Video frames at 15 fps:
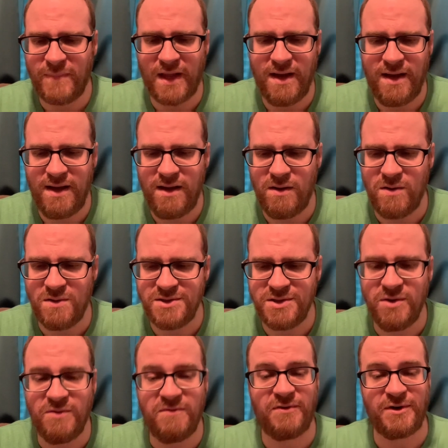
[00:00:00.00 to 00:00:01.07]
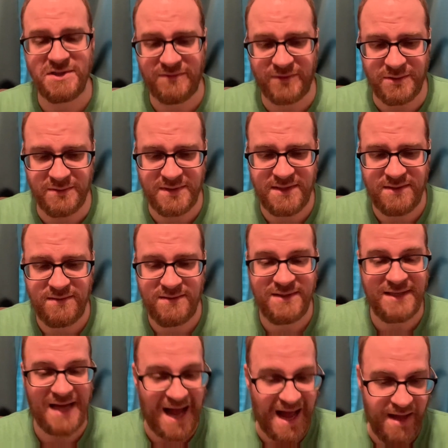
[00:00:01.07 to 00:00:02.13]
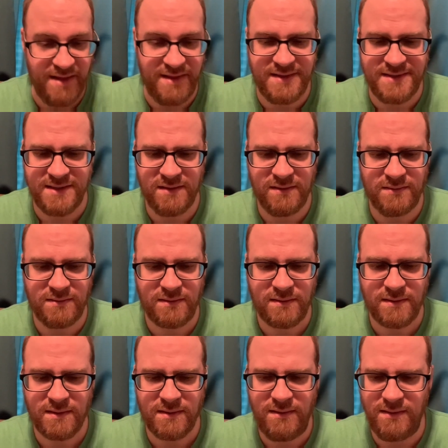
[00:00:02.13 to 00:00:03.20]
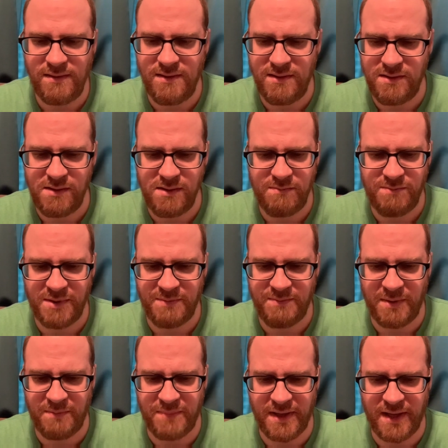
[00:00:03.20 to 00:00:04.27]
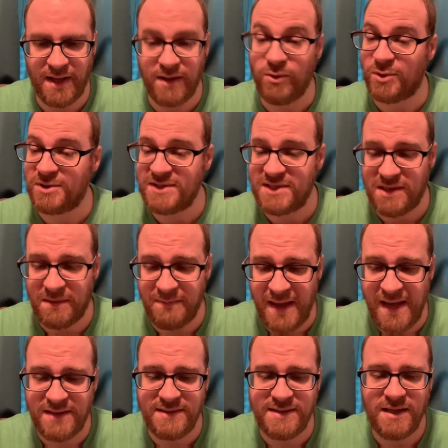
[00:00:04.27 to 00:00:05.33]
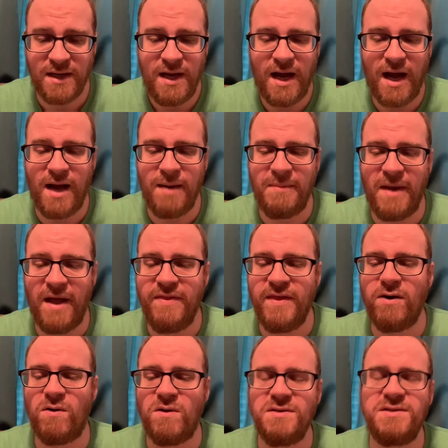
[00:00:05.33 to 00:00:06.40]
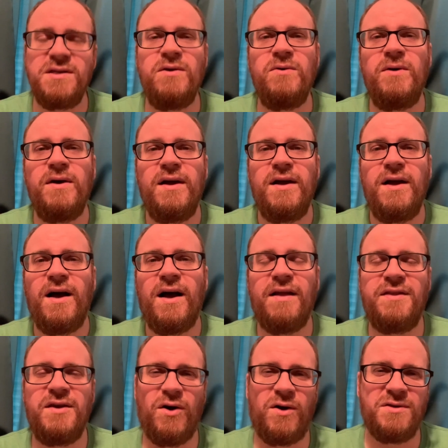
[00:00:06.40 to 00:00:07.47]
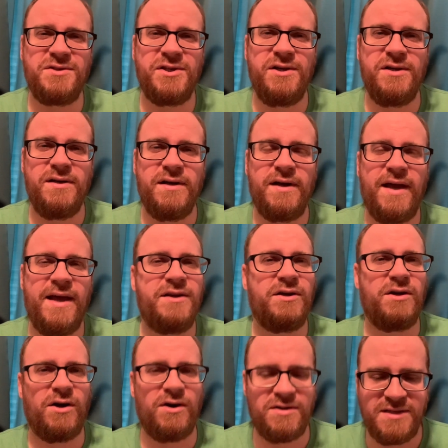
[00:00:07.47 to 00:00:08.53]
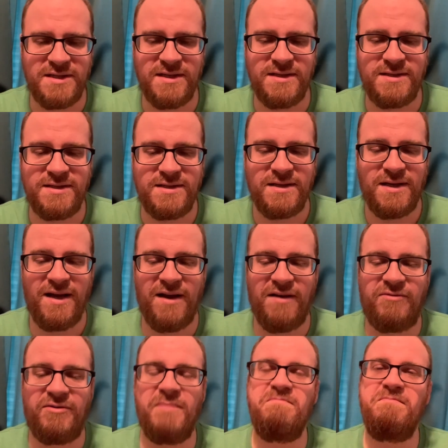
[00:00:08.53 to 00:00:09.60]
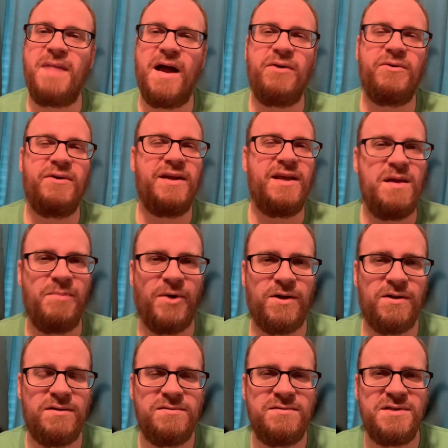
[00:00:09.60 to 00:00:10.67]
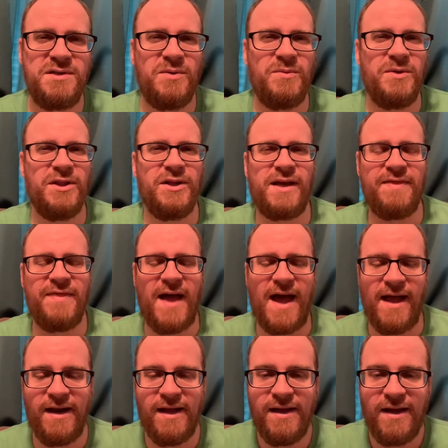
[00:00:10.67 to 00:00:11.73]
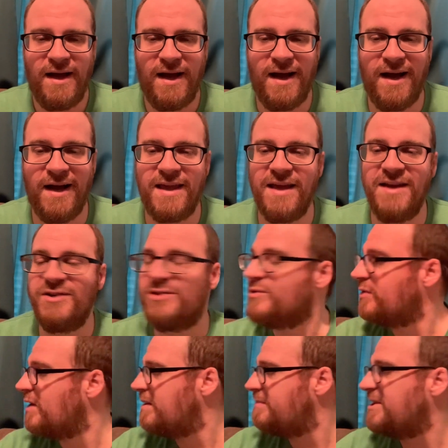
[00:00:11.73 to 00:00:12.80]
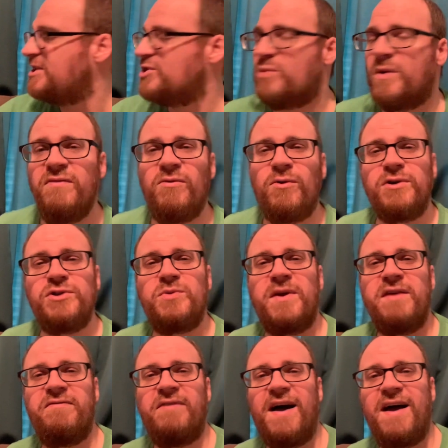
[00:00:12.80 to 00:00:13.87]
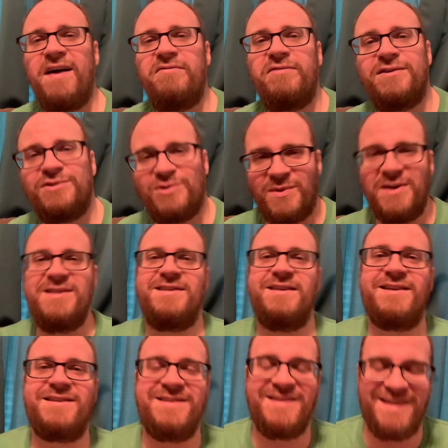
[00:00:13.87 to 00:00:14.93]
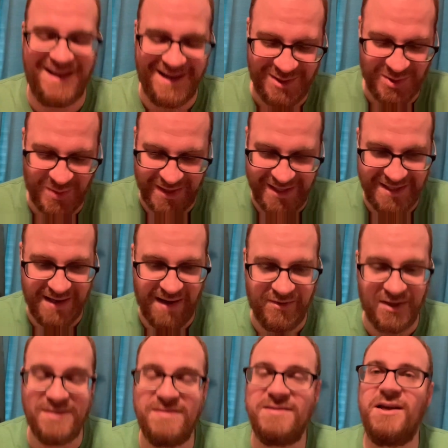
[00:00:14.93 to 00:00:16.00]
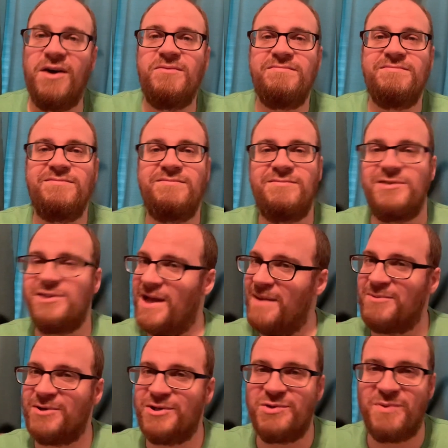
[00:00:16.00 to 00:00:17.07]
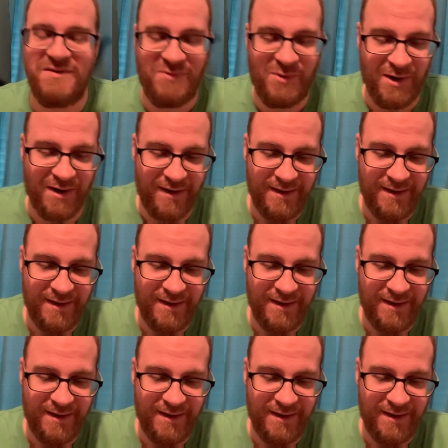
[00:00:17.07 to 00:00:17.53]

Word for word: Uh, also, first fruits, tithes, uh, uh, Lord's commands, um, and then also uh, the altar and curses uh, from Mount Ebal. So we'll look at that. Uh, again, Deuteronomy 24, 25, 26, and 27. So chapter 24.